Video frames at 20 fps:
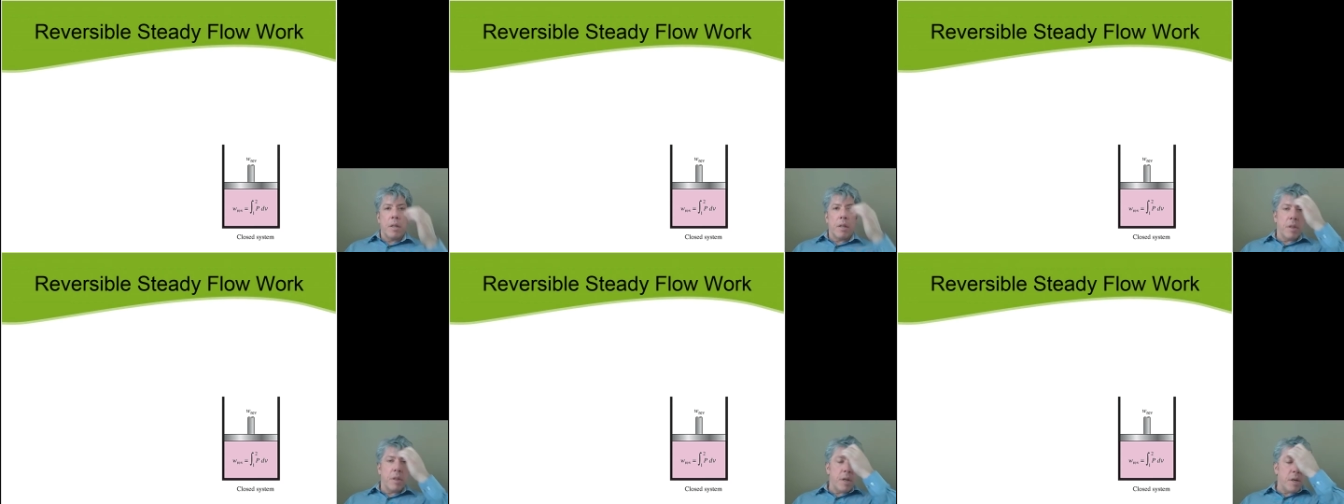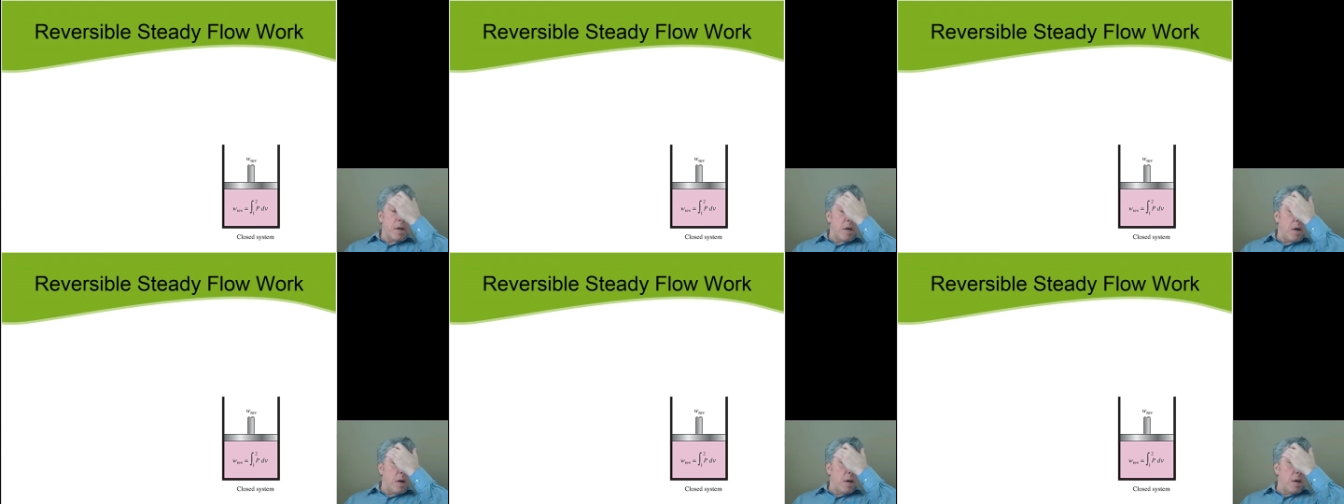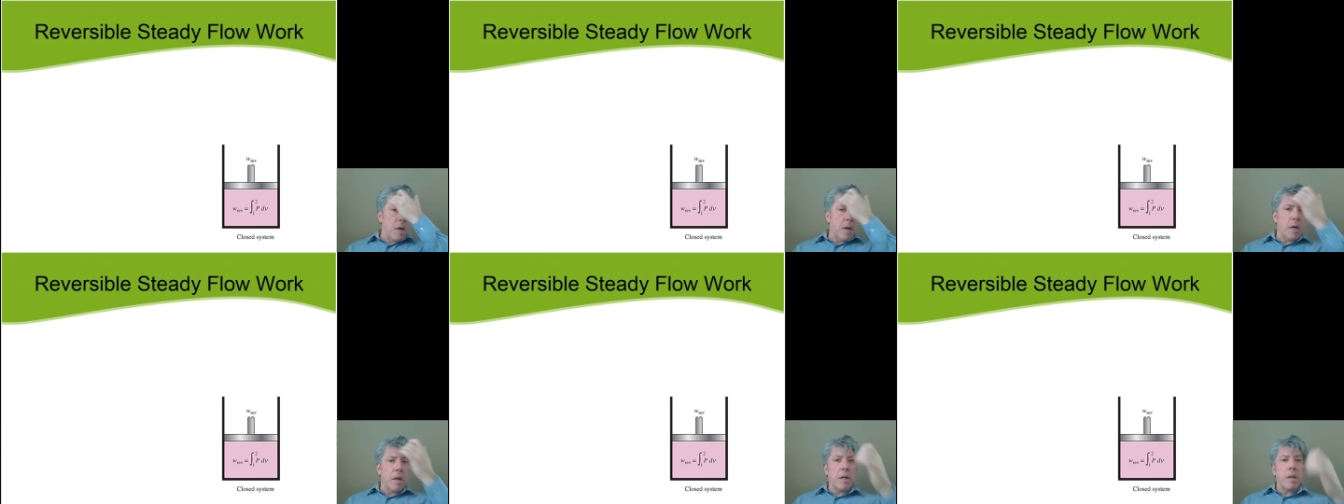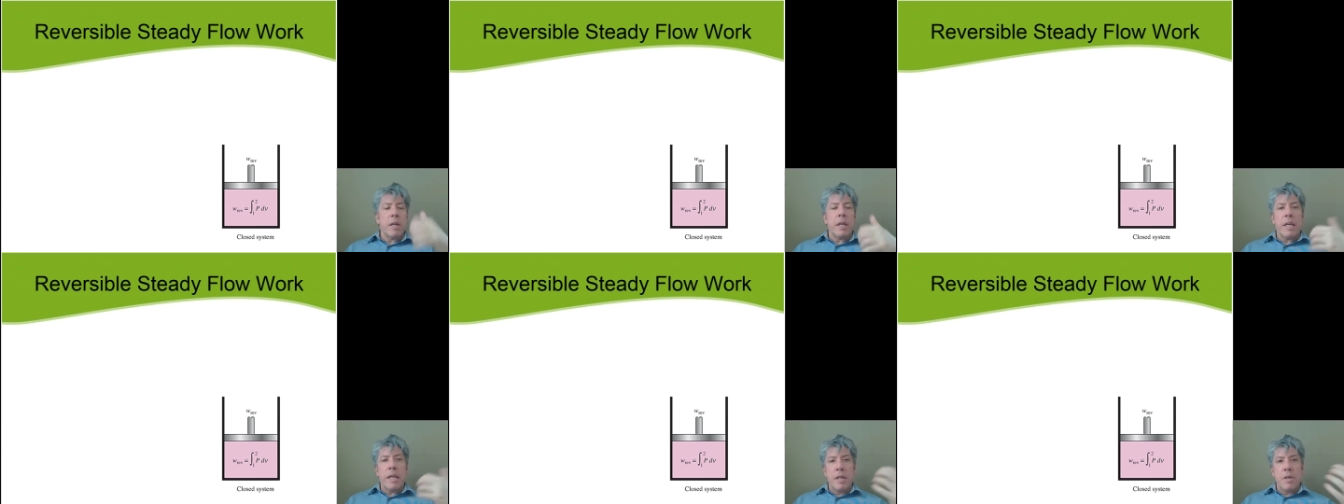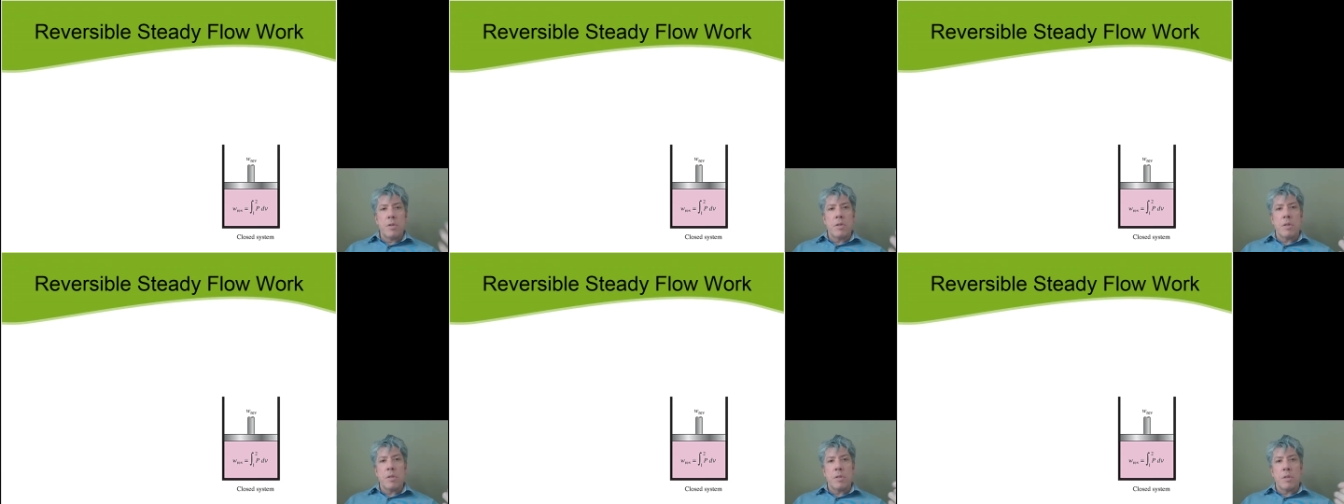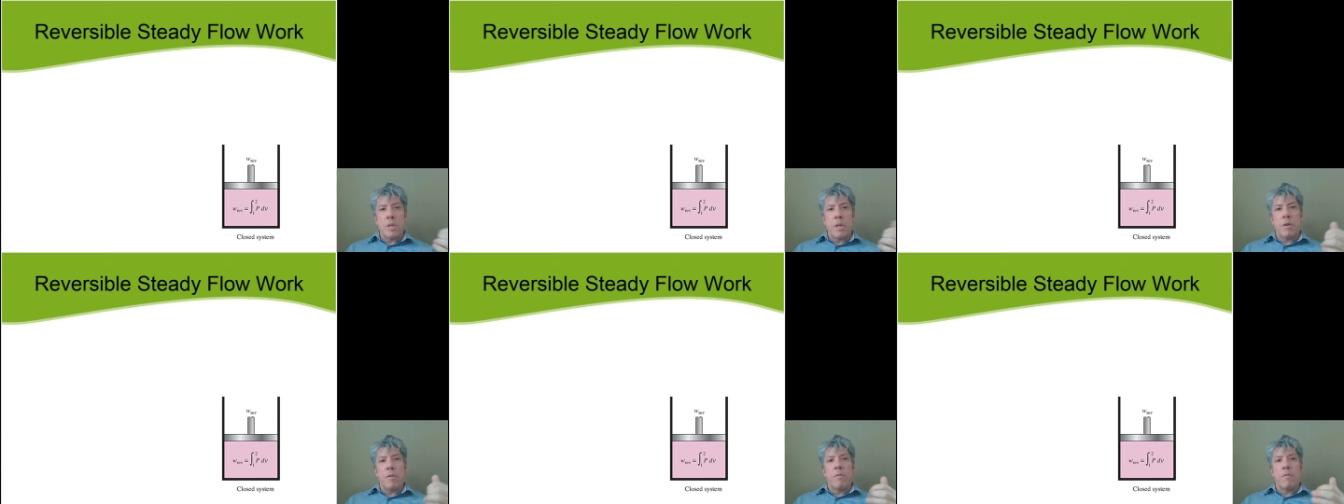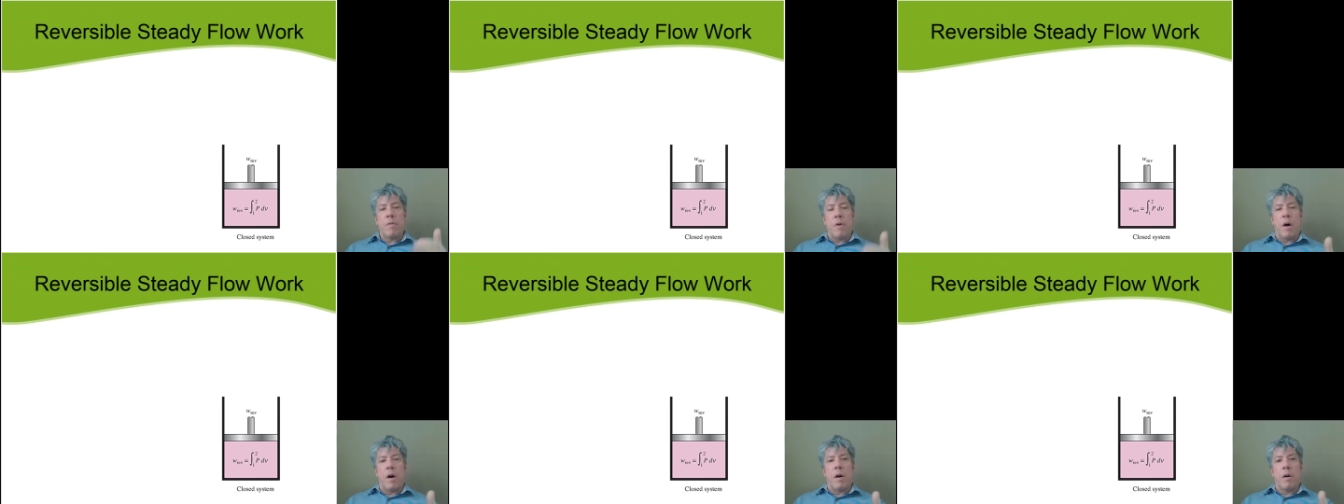there are engines that
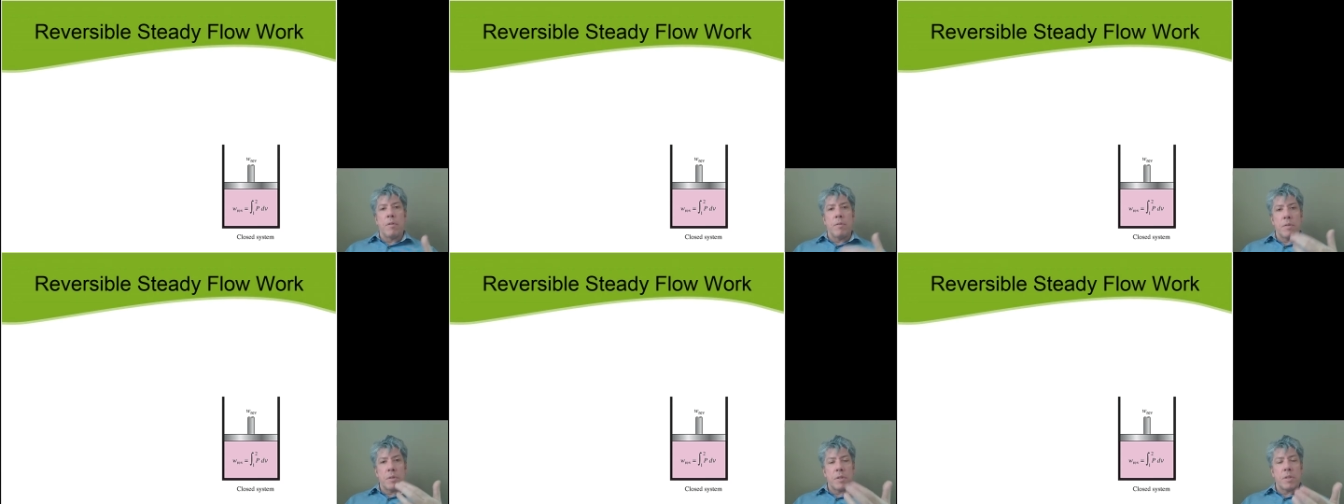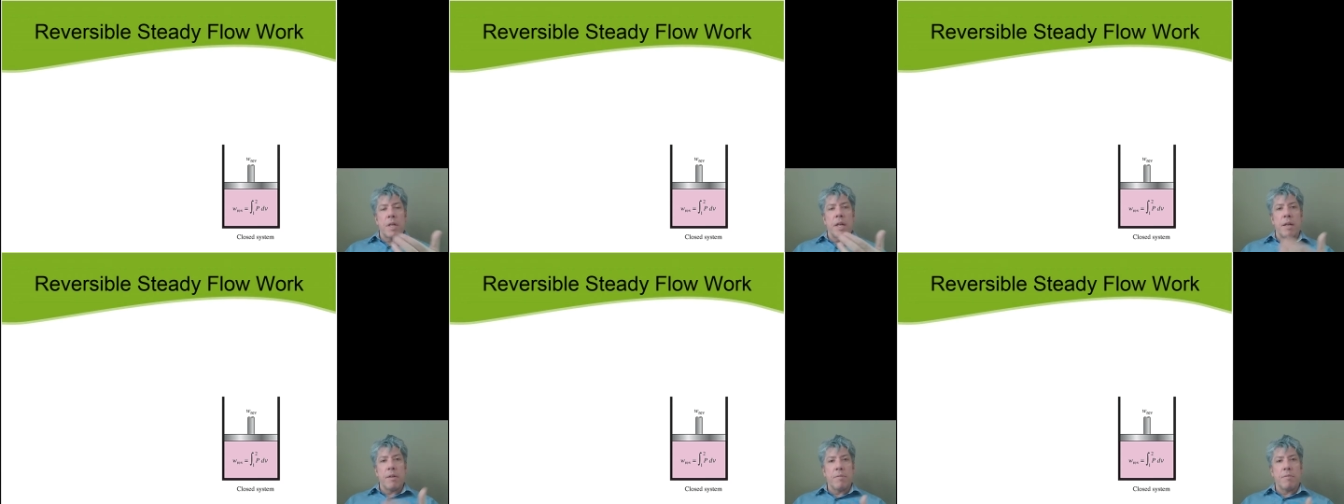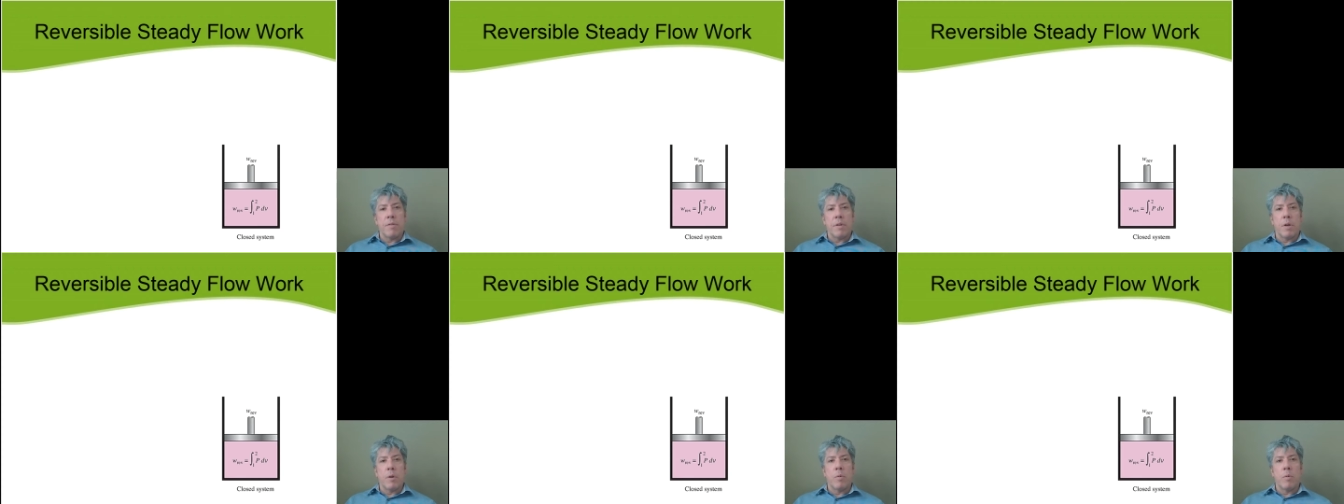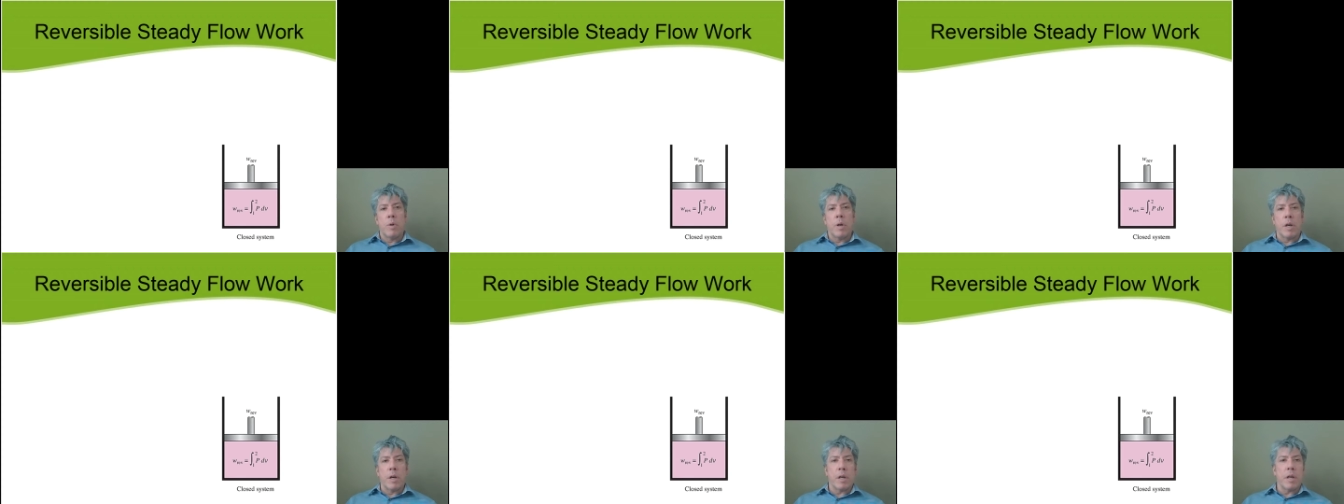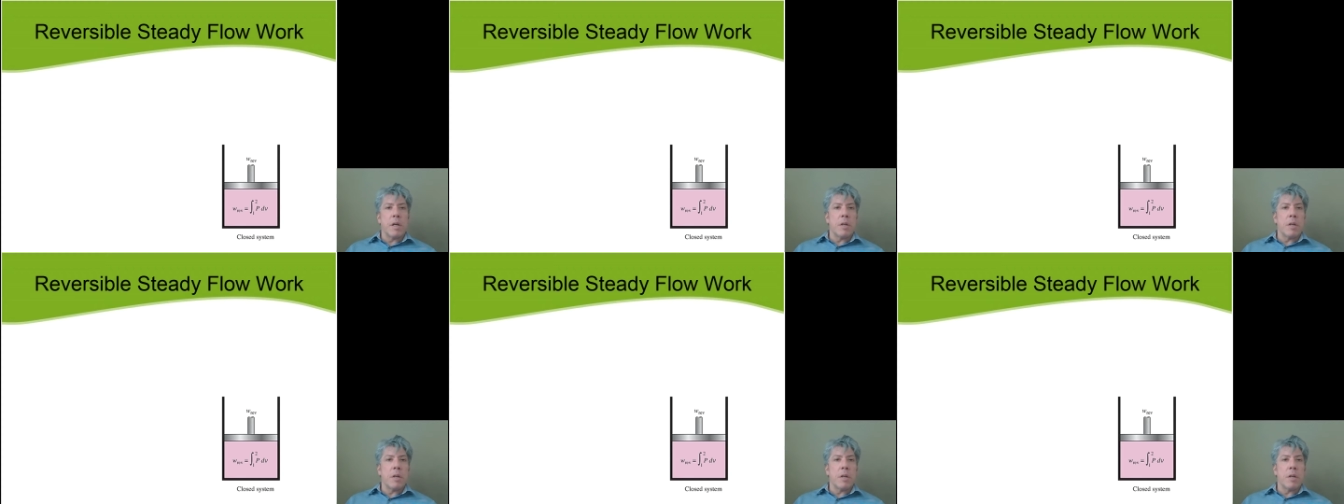involve steady flow work.